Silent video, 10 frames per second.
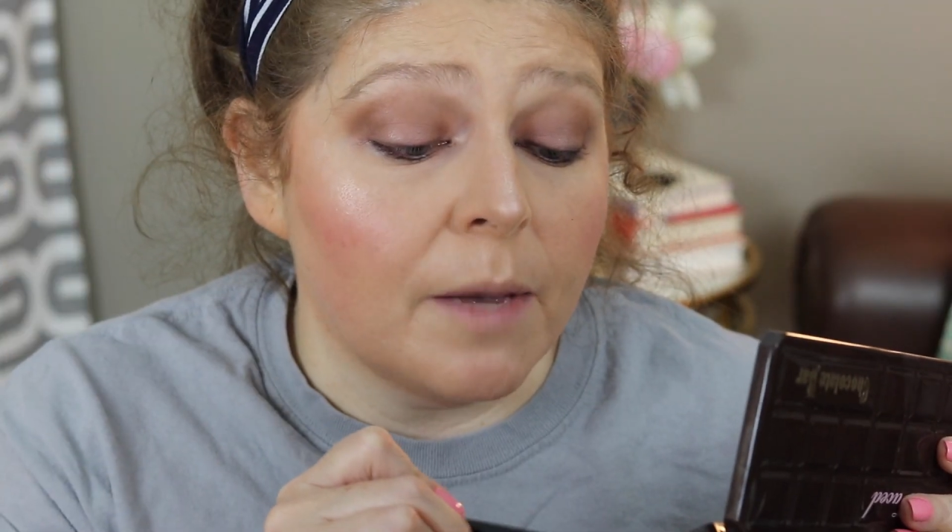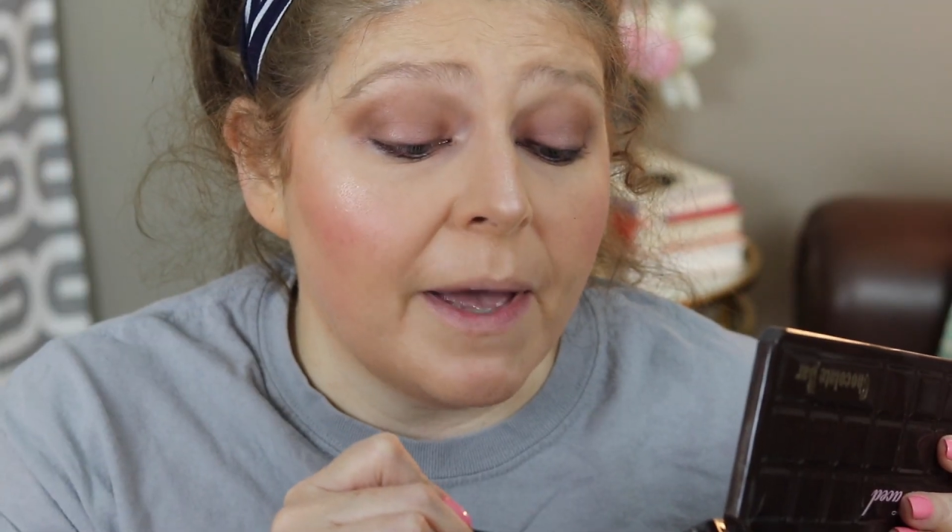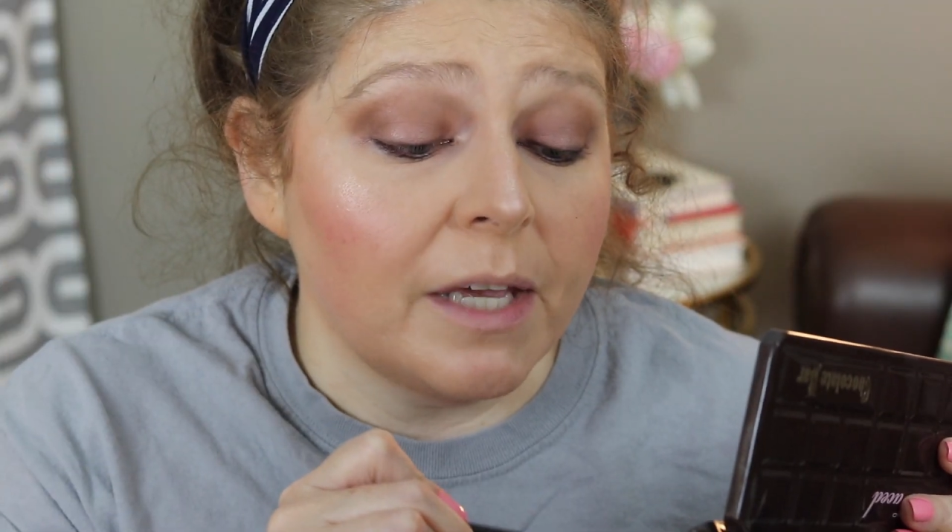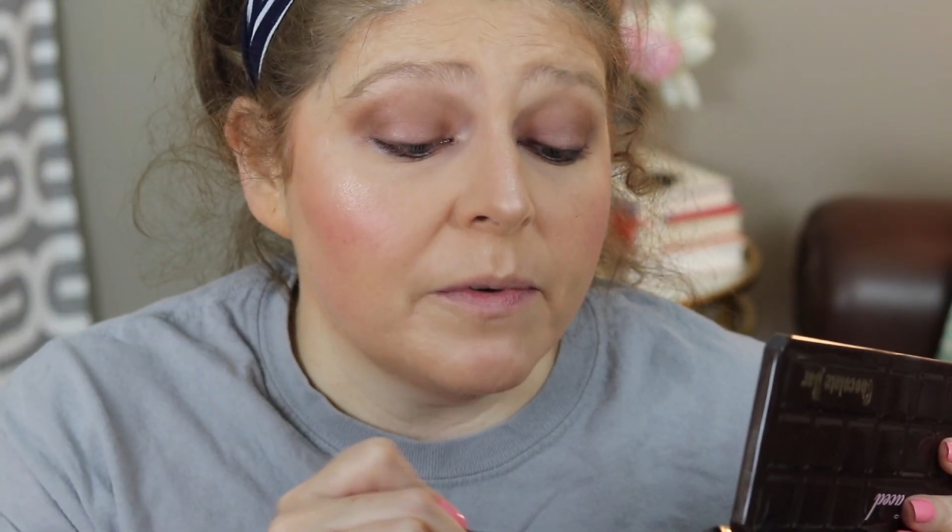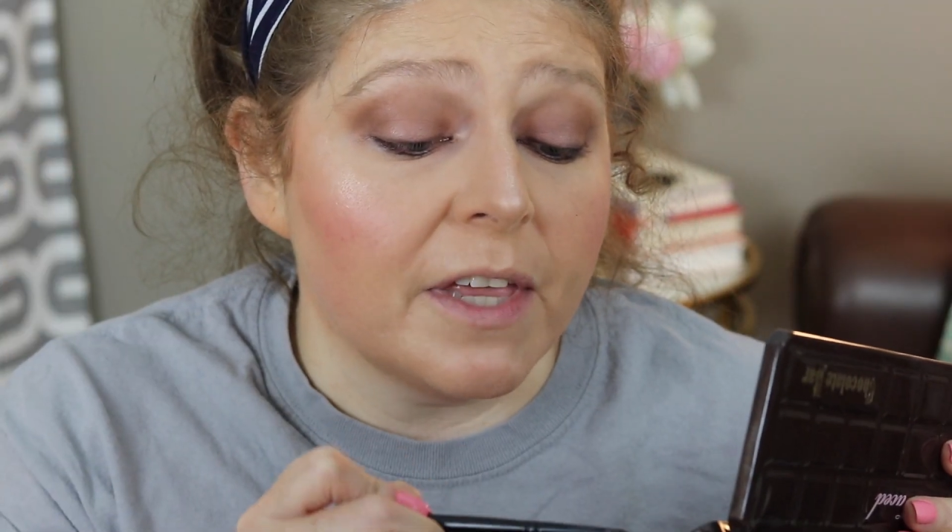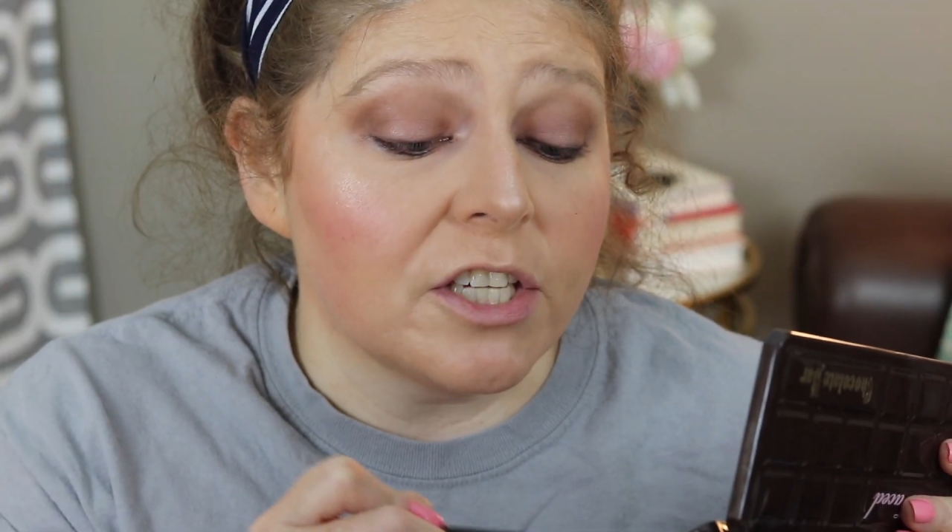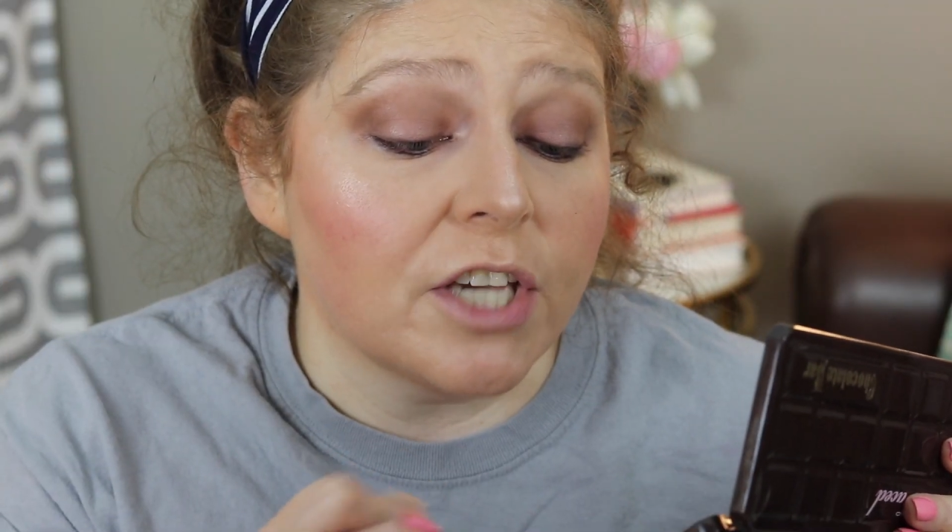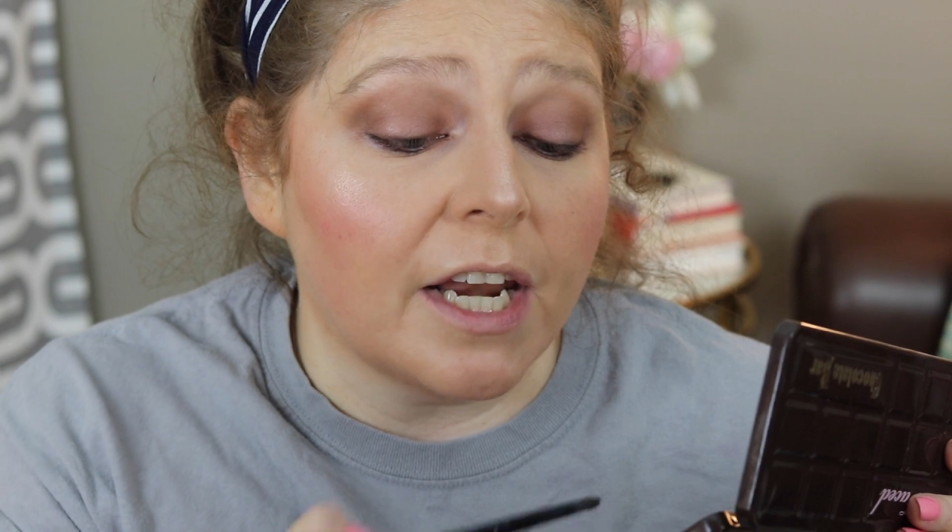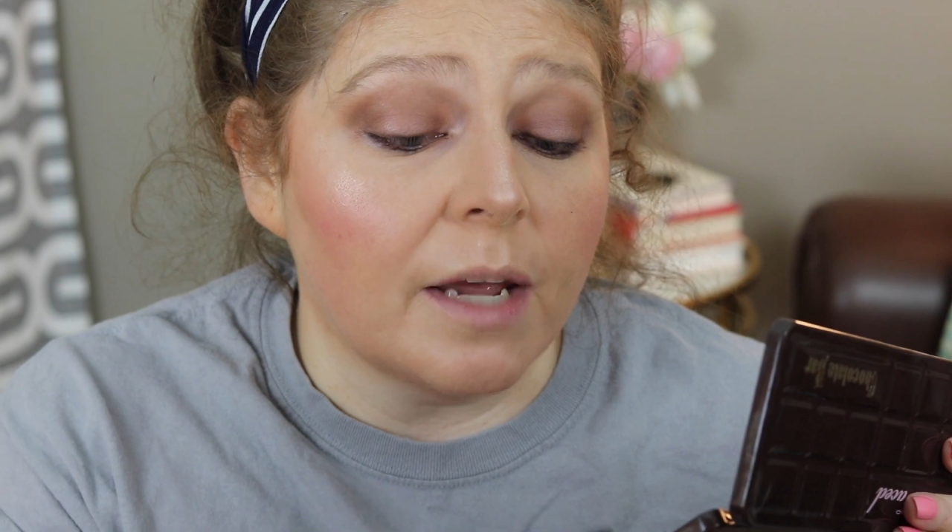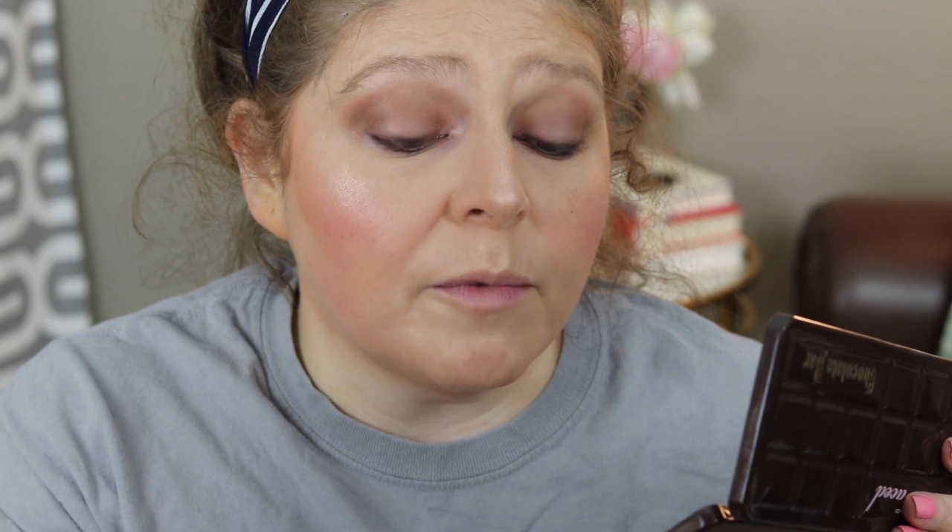to go back in with that
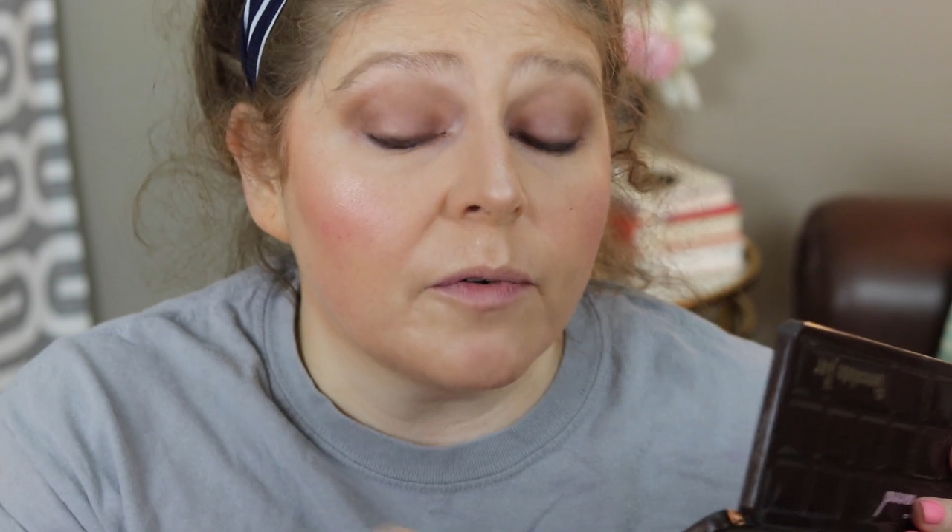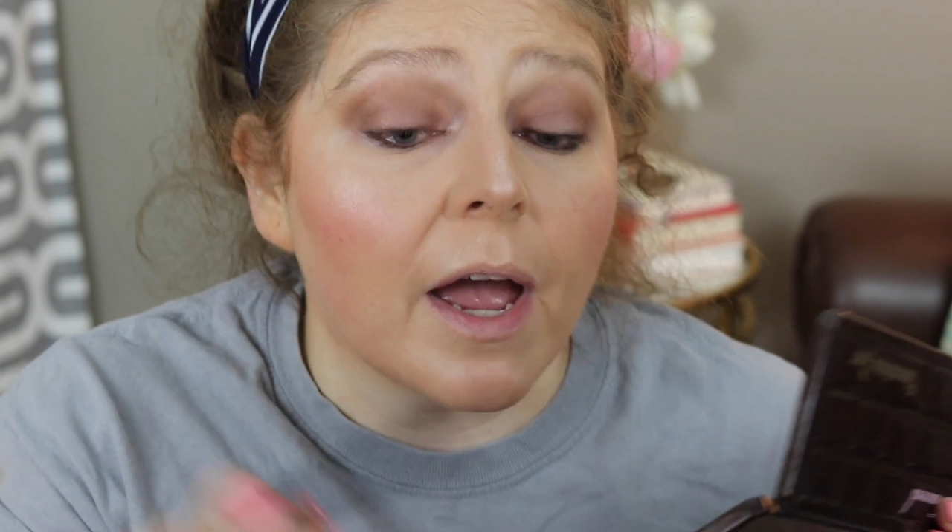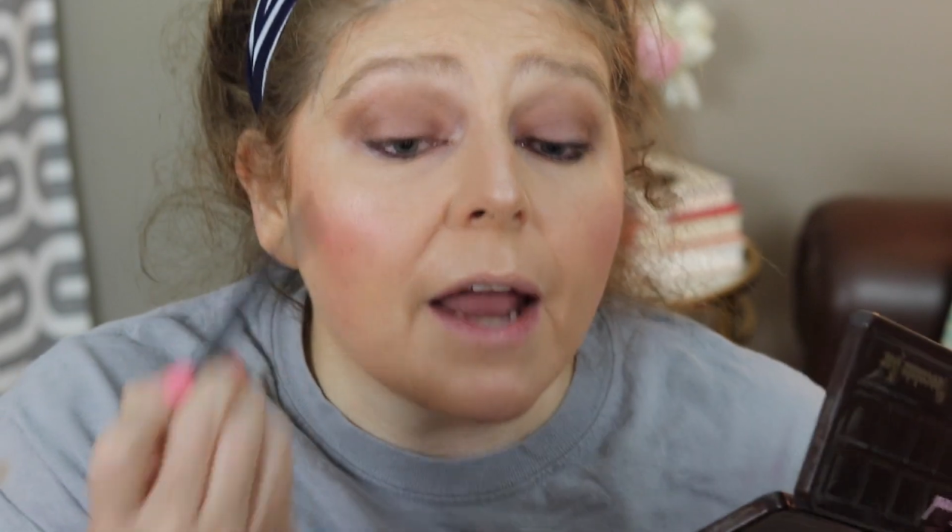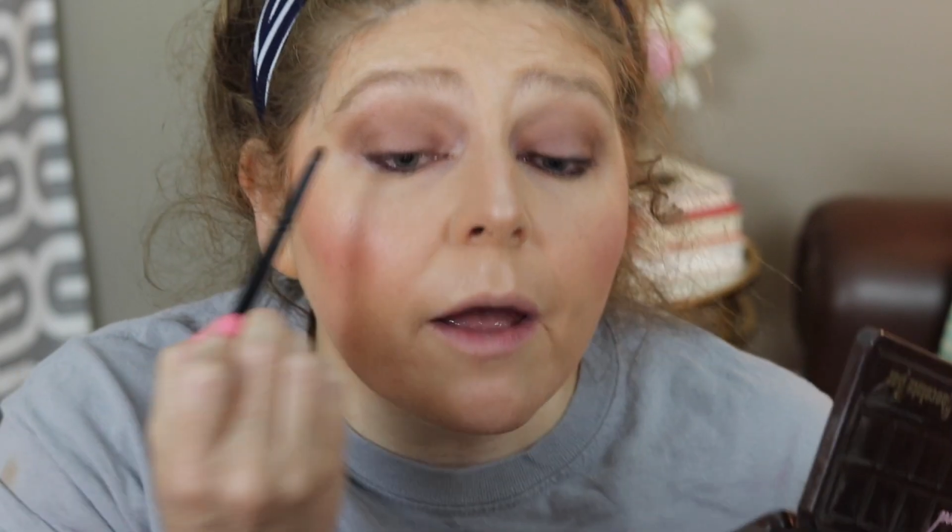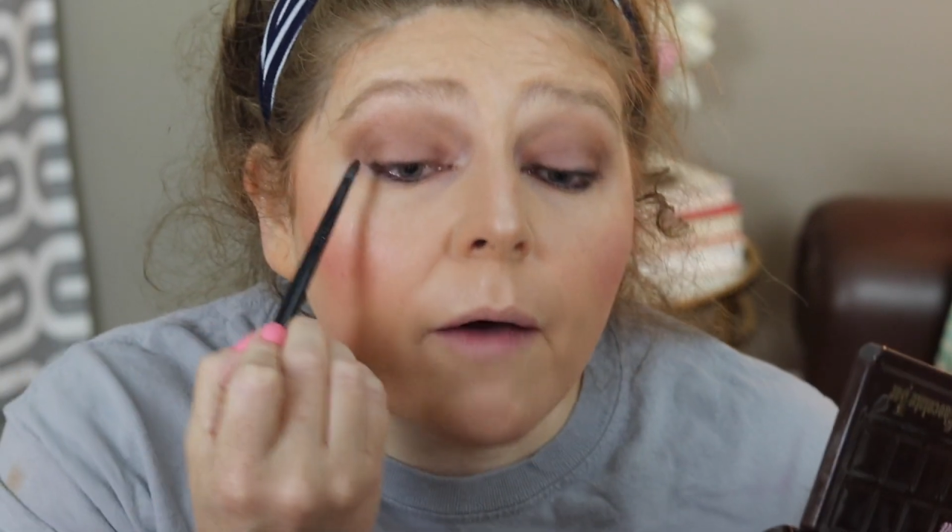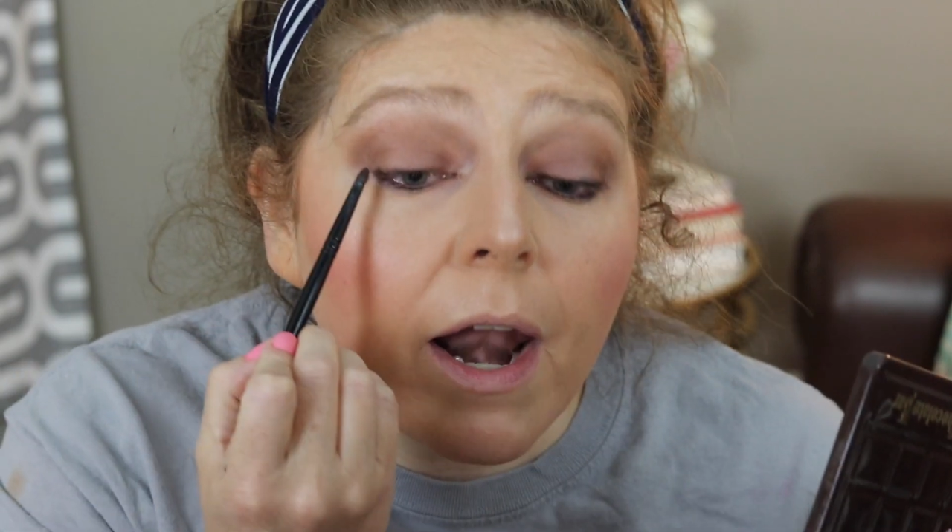shade Amaretto,